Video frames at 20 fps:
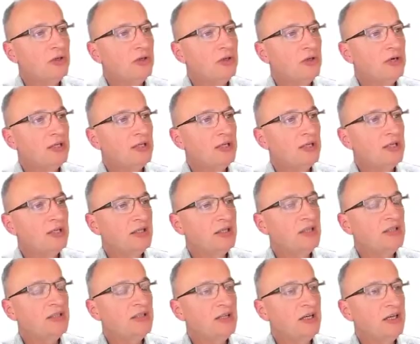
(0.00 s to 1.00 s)
what
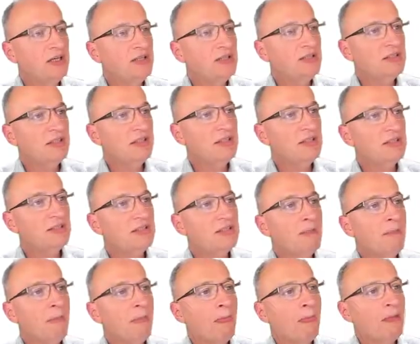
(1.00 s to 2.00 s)
this does
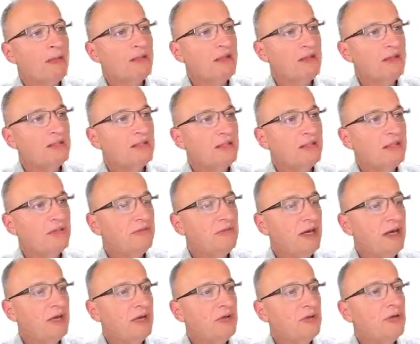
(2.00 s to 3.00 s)
is takes the
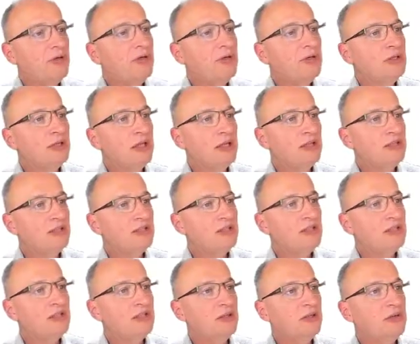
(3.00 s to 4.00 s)
value that is
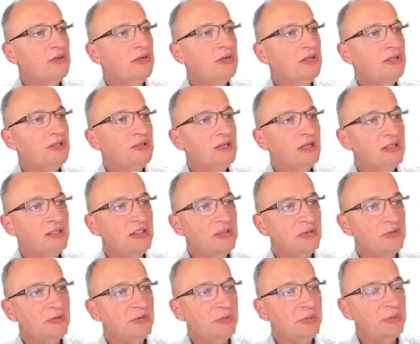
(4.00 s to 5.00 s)
in the current
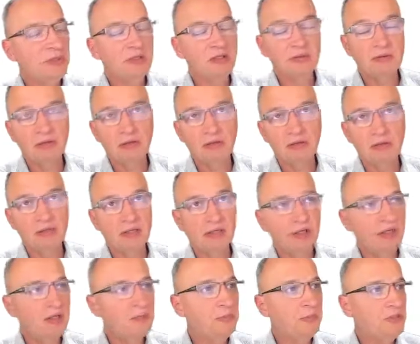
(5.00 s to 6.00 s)
exception program counter
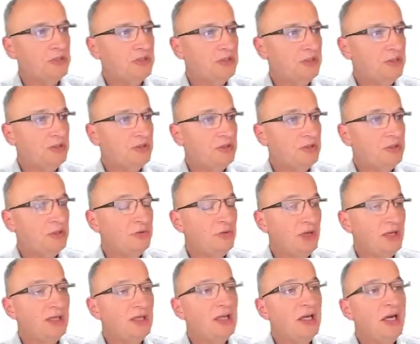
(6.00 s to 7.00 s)
and puts into
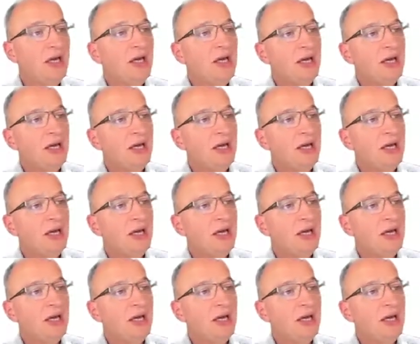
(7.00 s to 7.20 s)
T1,